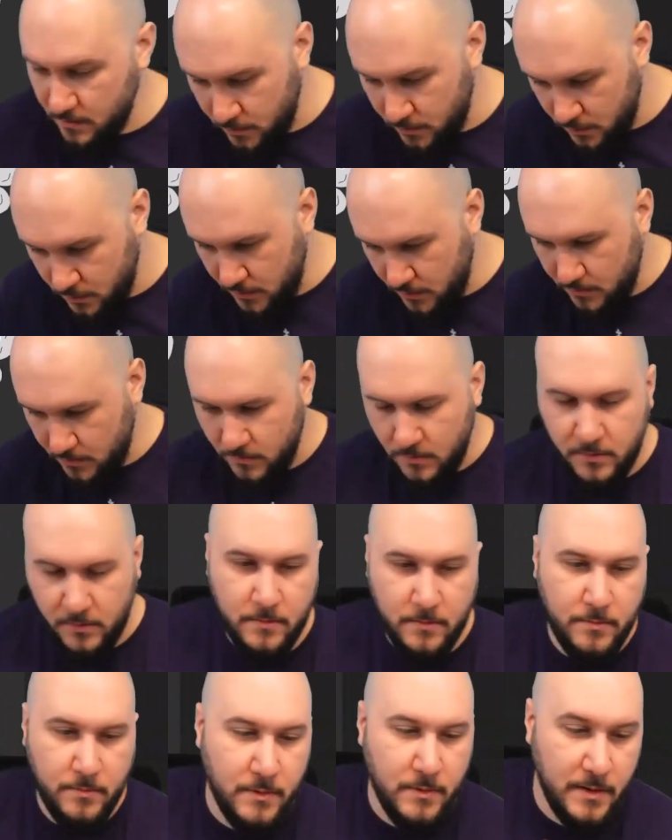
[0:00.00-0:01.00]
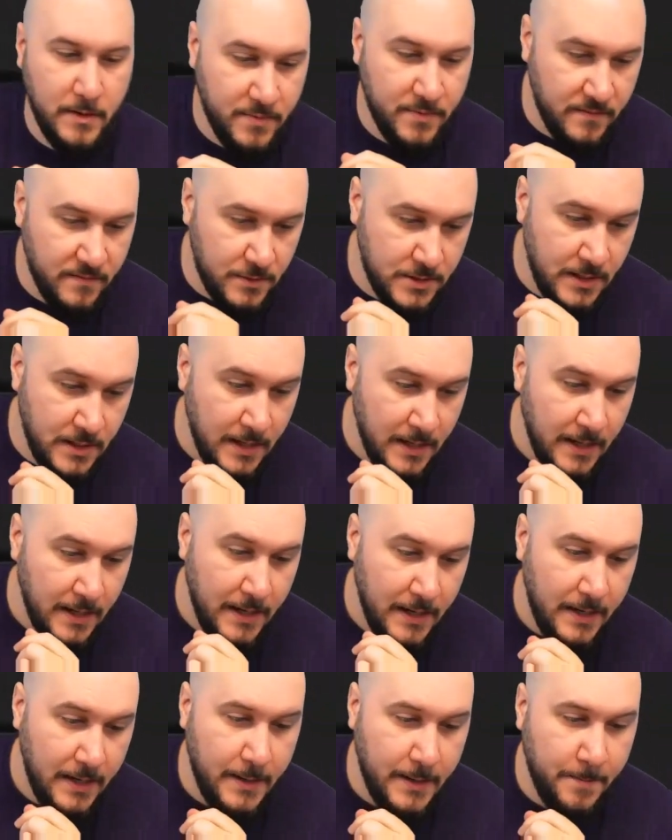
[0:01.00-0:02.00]
I'm on the right position,
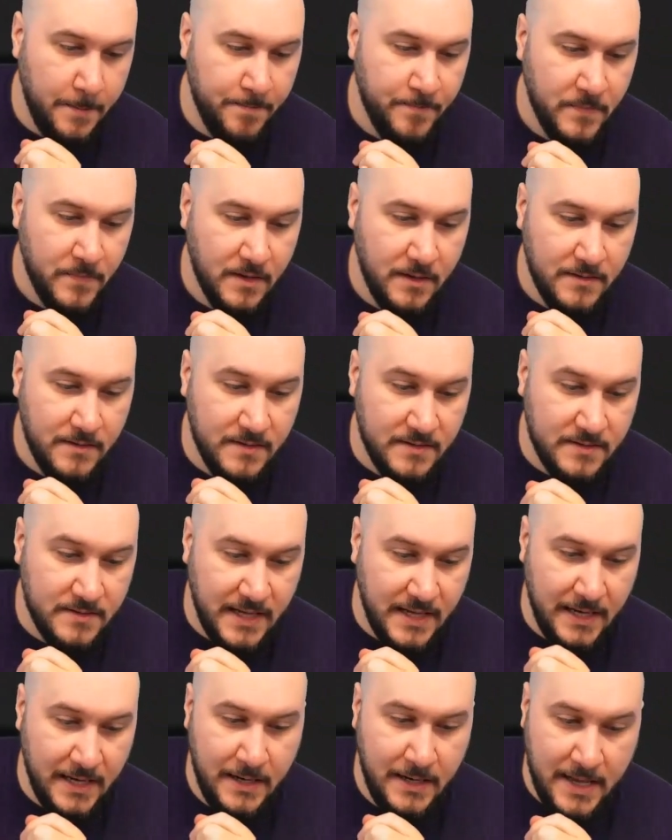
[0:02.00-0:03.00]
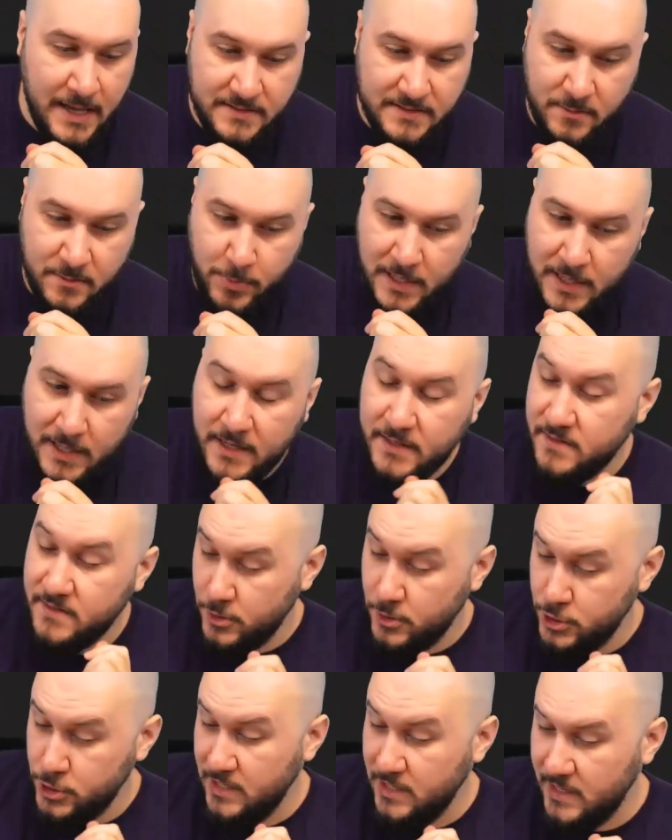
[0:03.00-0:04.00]
to scan exoplan and
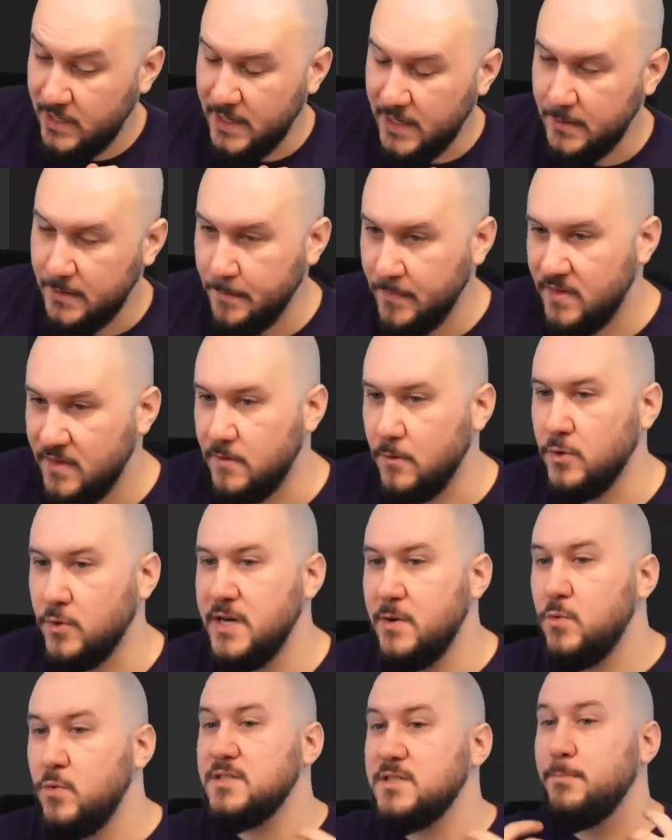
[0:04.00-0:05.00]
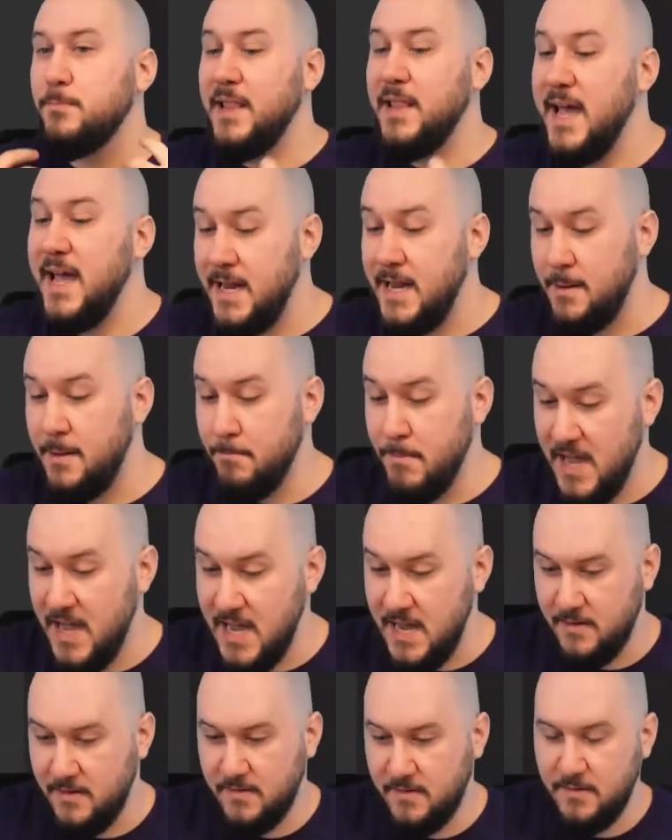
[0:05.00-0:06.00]
surgical guide. So there was a planning
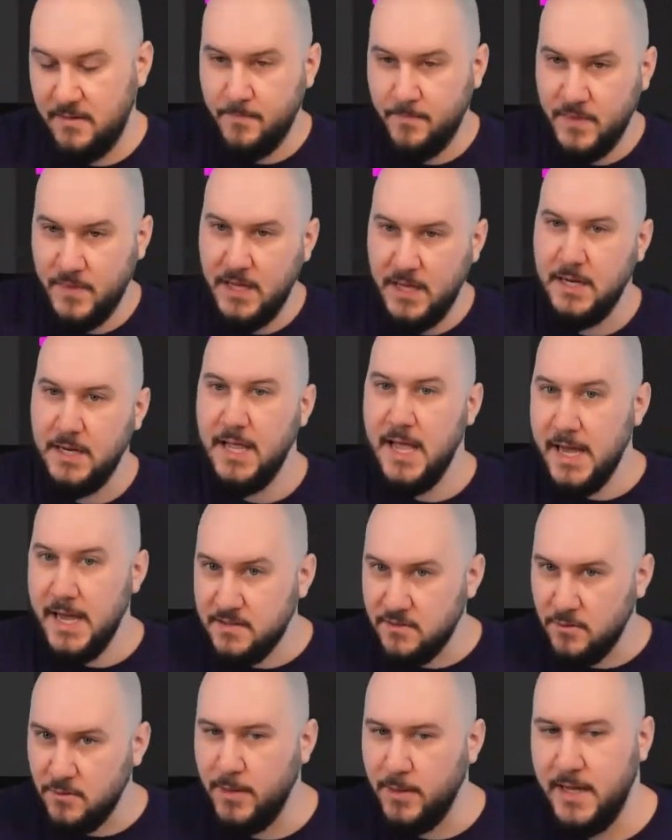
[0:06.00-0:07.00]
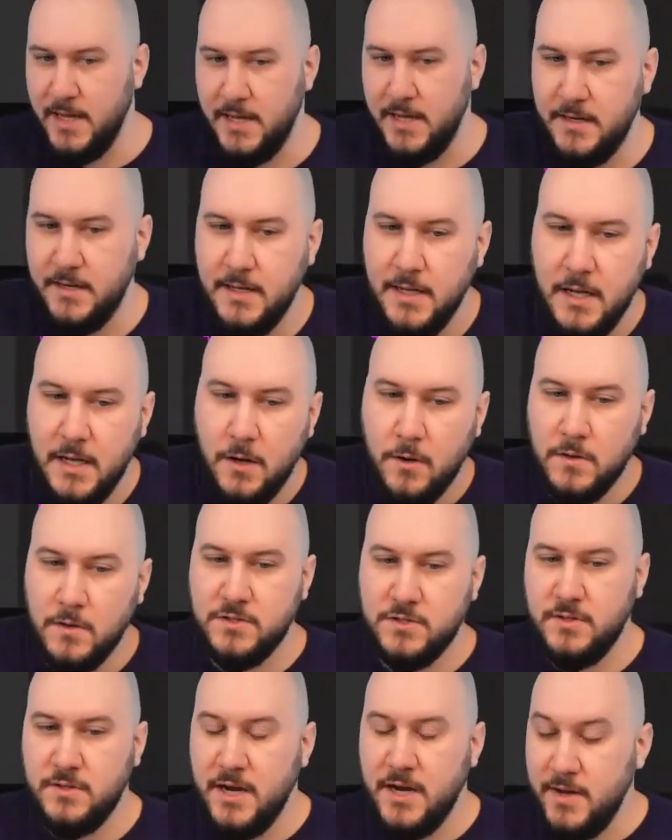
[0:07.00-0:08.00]
made in exoplan, also
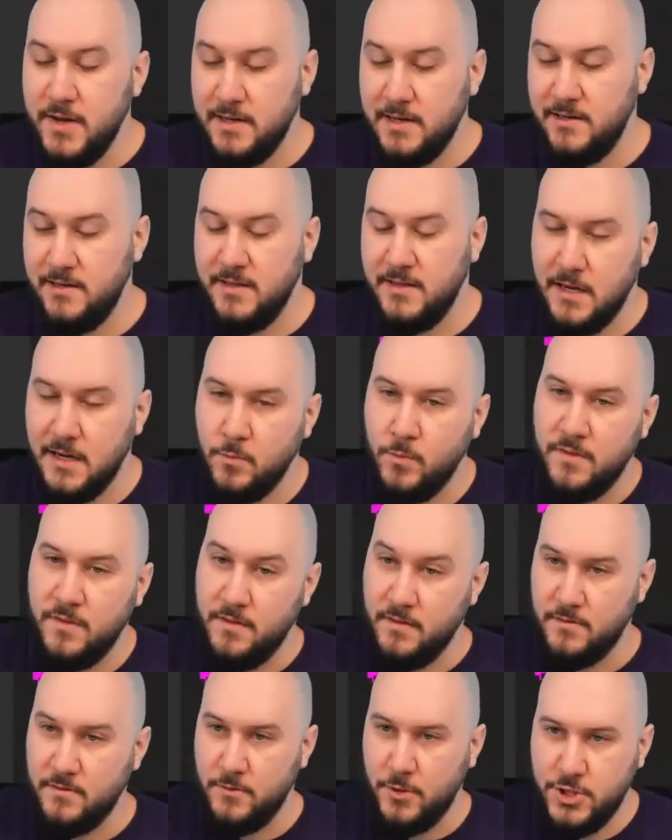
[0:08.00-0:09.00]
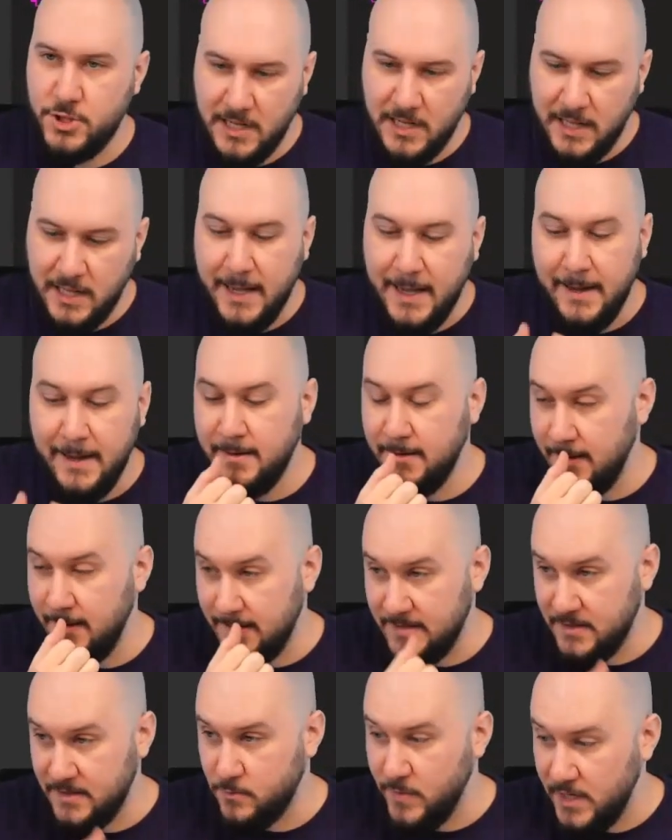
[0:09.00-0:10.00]
directly done with the surgical guide and the
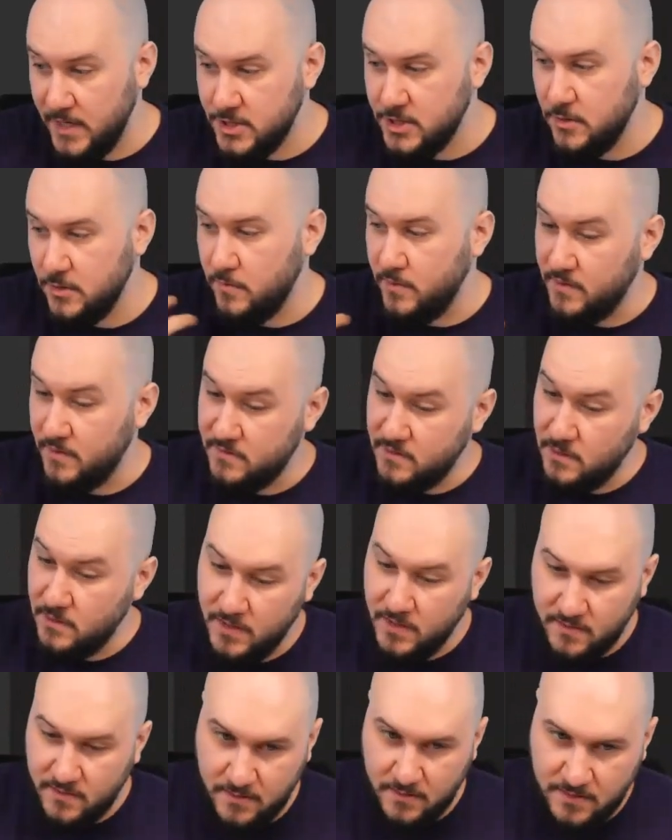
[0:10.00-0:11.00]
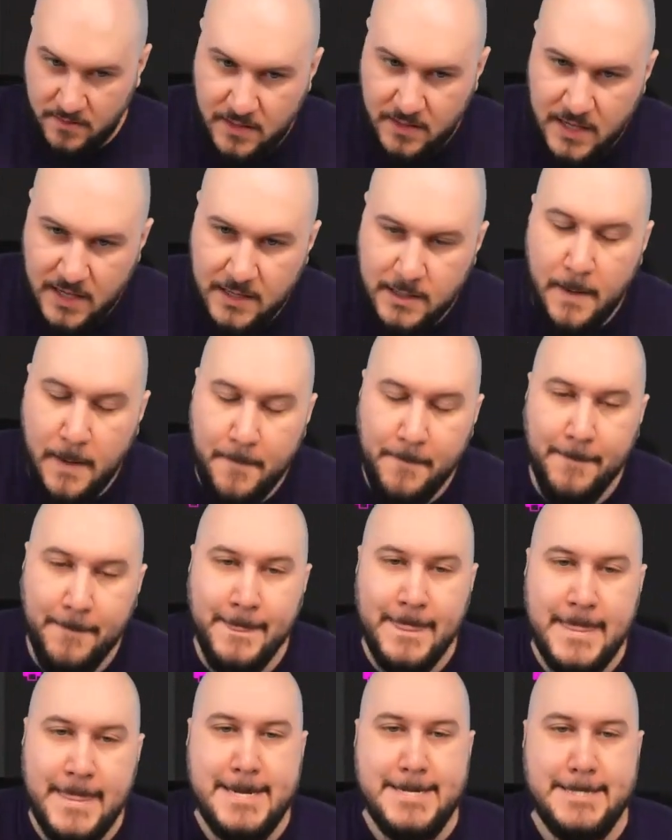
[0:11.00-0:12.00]
extraction over the CBCT data.
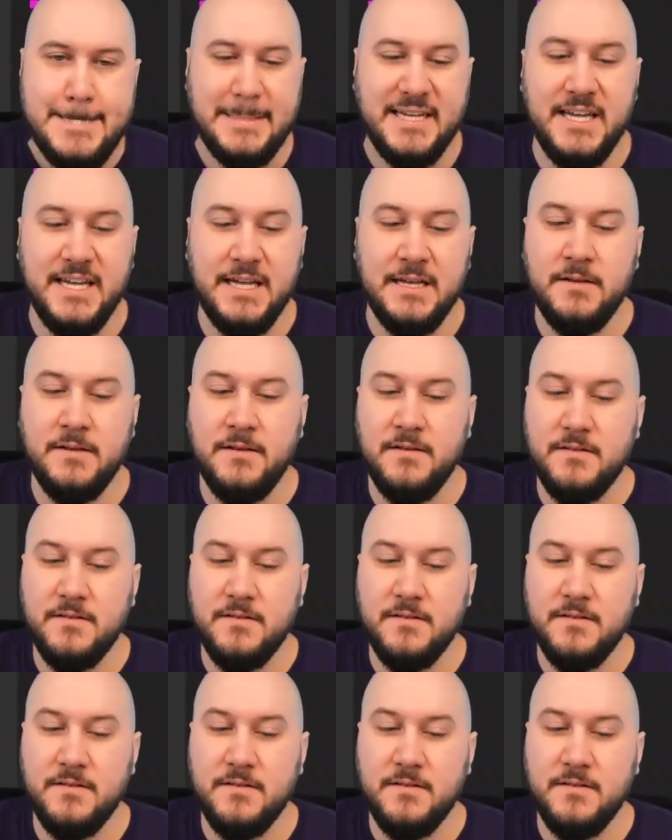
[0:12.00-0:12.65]
And